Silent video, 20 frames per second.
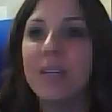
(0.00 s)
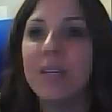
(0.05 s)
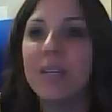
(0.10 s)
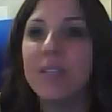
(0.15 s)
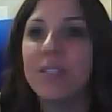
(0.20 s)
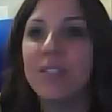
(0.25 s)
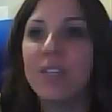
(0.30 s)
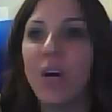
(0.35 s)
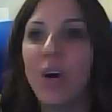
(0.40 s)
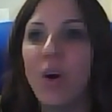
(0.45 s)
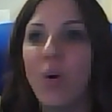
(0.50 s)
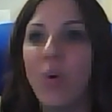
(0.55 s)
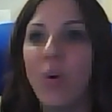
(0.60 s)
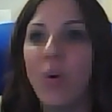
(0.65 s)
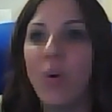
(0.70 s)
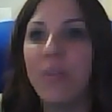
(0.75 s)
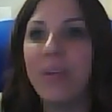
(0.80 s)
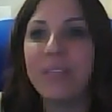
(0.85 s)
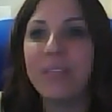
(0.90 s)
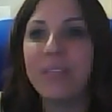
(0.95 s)

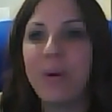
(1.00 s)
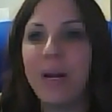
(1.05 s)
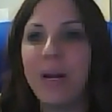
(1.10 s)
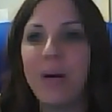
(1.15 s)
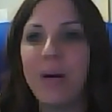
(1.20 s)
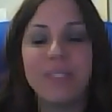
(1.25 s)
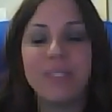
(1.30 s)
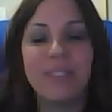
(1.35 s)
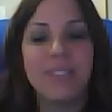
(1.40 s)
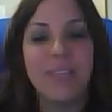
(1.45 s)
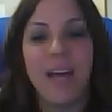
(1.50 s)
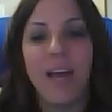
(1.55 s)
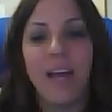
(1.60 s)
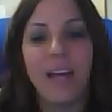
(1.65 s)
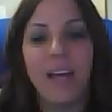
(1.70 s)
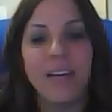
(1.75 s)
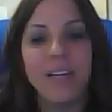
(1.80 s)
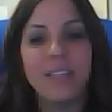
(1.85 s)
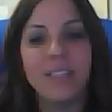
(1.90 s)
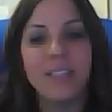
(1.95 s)
So that's what I would
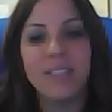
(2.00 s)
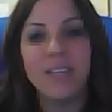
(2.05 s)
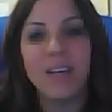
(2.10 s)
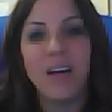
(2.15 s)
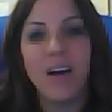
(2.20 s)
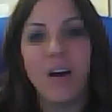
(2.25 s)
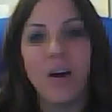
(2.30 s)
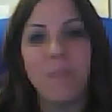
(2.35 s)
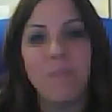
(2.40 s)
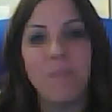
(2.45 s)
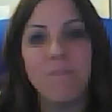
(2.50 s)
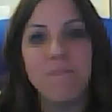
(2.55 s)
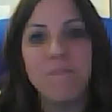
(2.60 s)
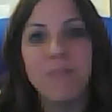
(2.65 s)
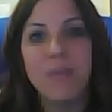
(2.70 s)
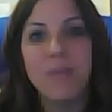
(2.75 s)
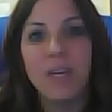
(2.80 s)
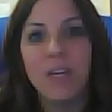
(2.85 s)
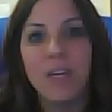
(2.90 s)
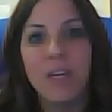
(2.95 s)
say is
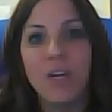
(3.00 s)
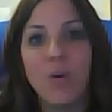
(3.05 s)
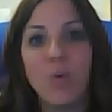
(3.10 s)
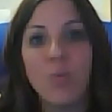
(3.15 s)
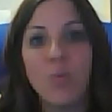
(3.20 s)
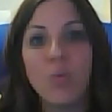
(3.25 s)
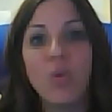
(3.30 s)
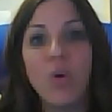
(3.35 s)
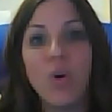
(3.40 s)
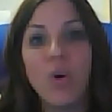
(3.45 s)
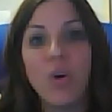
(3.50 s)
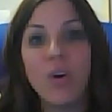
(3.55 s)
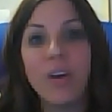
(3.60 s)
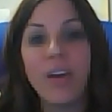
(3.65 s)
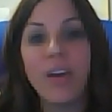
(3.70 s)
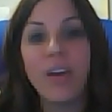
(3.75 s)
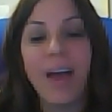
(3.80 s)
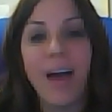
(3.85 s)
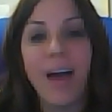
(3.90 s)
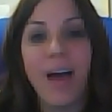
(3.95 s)
look
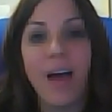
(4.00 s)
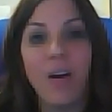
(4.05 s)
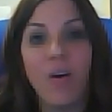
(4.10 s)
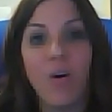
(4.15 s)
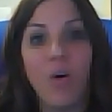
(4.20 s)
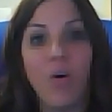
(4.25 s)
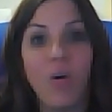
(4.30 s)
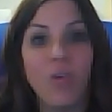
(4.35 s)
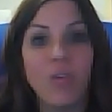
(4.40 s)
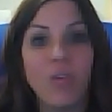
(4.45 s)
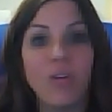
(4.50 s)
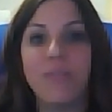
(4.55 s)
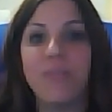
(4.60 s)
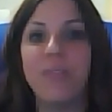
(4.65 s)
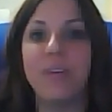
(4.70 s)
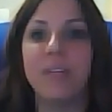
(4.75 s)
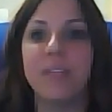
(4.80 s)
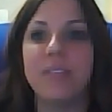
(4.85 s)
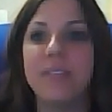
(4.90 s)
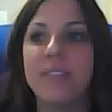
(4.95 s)
at all of
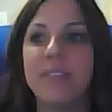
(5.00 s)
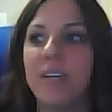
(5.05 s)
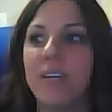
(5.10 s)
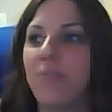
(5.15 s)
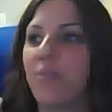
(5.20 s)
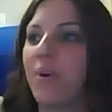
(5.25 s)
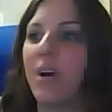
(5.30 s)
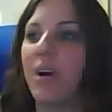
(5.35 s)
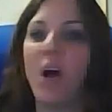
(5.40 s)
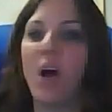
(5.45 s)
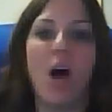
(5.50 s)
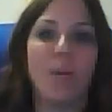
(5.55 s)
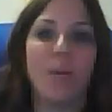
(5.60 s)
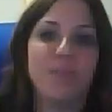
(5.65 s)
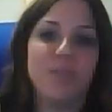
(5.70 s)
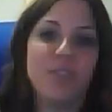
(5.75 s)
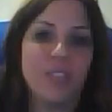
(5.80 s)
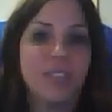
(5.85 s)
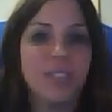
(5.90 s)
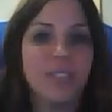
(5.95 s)
the different
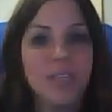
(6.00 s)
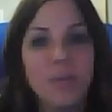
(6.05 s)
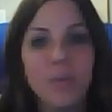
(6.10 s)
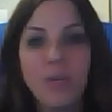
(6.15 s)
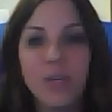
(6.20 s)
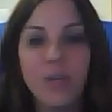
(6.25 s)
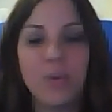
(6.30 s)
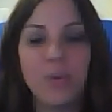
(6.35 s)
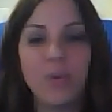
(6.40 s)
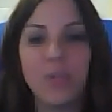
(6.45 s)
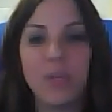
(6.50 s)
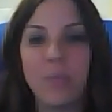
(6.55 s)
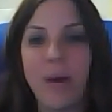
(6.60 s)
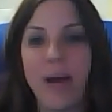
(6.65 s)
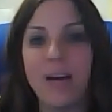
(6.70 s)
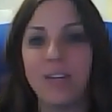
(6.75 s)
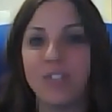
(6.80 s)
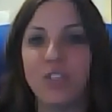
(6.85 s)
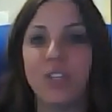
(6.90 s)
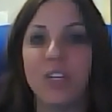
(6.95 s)
options, see what you're really
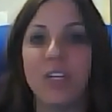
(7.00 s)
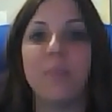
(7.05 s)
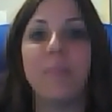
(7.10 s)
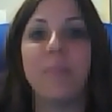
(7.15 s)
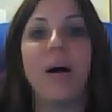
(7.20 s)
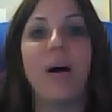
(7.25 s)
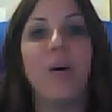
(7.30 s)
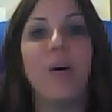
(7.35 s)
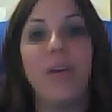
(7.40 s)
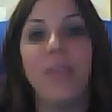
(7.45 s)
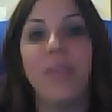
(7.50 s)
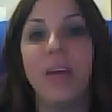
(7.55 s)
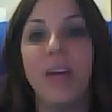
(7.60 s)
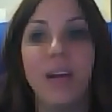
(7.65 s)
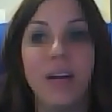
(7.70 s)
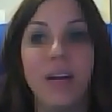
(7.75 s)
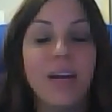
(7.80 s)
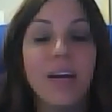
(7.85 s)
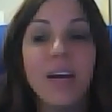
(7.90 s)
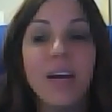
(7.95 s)
passionate about. And
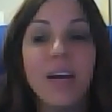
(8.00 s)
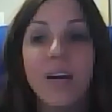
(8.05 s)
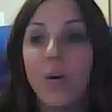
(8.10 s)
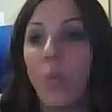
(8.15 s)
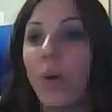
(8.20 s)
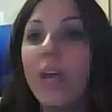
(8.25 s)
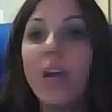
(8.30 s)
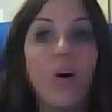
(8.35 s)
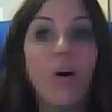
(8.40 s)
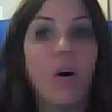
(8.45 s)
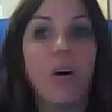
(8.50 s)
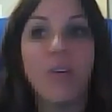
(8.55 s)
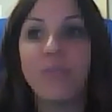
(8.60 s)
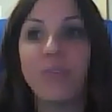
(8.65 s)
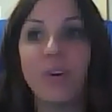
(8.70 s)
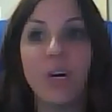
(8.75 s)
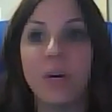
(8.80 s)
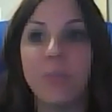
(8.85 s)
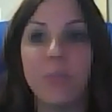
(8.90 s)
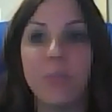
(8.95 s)
then we do
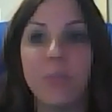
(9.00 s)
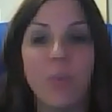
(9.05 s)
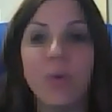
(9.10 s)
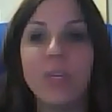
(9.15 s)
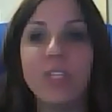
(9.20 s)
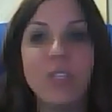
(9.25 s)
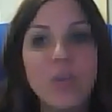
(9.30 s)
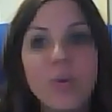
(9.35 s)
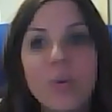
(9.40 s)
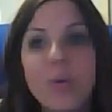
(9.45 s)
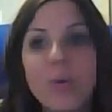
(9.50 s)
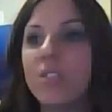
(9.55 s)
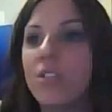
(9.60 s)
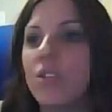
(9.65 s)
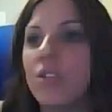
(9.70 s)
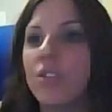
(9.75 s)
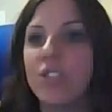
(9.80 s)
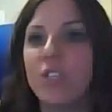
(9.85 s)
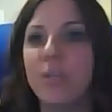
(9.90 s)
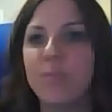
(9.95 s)

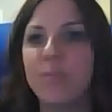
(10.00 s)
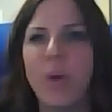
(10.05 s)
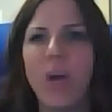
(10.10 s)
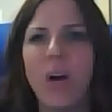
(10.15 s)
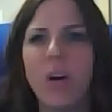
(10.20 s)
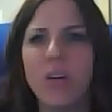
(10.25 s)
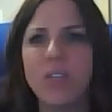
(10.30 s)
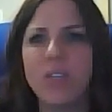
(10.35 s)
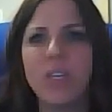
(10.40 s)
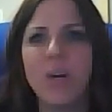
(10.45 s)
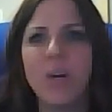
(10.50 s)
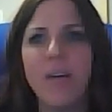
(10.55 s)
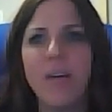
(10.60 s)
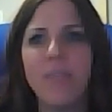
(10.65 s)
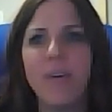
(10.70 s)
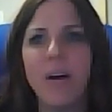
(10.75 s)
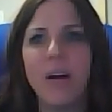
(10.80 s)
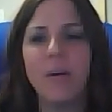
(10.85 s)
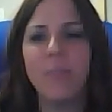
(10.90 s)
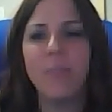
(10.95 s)
internships. We also
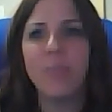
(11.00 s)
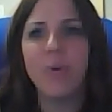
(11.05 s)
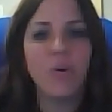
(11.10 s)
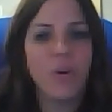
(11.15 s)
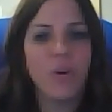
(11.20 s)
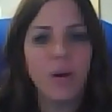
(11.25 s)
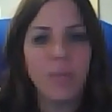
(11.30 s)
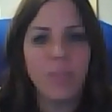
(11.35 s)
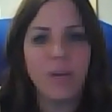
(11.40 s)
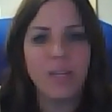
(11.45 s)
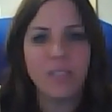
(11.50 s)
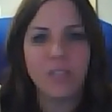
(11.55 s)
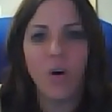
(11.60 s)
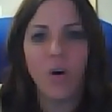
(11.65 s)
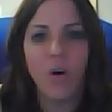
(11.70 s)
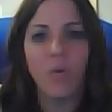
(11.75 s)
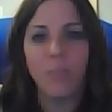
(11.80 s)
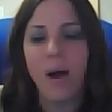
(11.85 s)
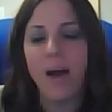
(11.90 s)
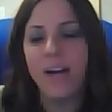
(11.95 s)
have a program that's
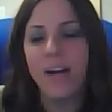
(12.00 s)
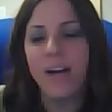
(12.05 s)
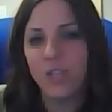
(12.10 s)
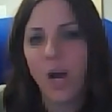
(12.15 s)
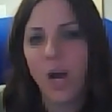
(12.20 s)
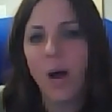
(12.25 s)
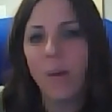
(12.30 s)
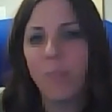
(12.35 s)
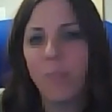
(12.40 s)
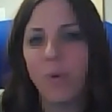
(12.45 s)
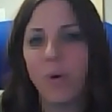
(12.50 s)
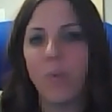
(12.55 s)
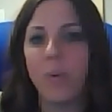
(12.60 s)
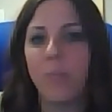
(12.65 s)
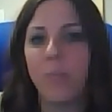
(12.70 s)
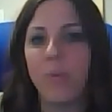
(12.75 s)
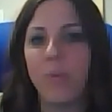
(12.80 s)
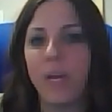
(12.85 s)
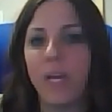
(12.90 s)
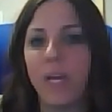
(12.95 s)
called My Shop, where
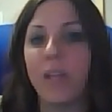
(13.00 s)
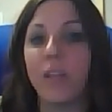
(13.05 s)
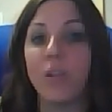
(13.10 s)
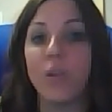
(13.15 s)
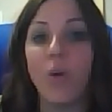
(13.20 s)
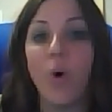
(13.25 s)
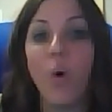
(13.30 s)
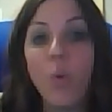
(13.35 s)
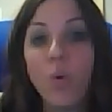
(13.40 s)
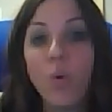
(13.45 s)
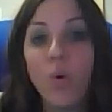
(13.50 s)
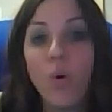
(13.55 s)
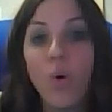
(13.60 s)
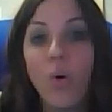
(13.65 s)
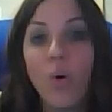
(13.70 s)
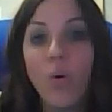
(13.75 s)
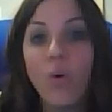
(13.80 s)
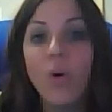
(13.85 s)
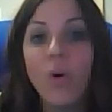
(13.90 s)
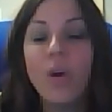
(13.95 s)
we bring in
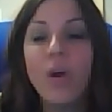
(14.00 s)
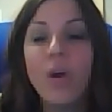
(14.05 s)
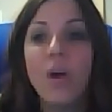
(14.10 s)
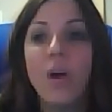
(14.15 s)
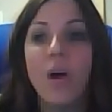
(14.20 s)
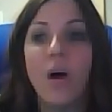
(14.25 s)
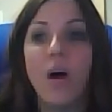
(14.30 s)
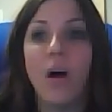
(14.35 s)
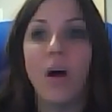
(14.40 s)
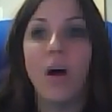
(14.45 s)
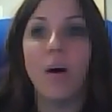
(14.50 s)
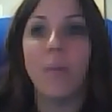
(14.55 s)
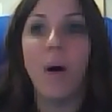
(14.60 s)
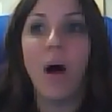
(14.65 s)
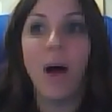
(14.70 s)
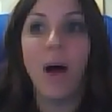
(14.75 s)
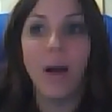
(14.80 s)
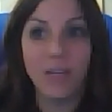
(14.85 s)
local high